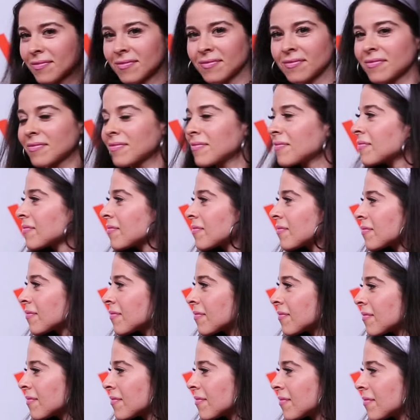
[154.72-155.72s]

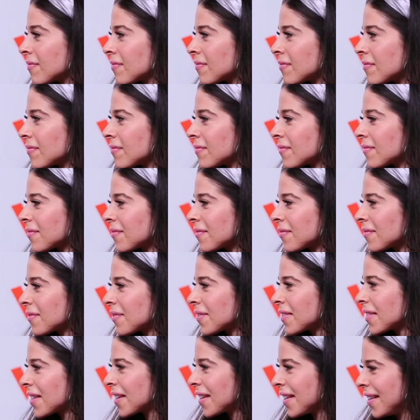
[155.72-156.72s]

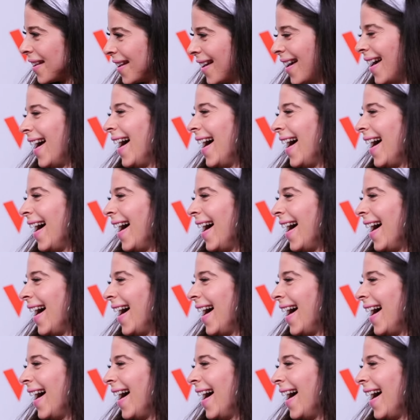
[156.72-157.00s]
No words are spoken by the person on screen.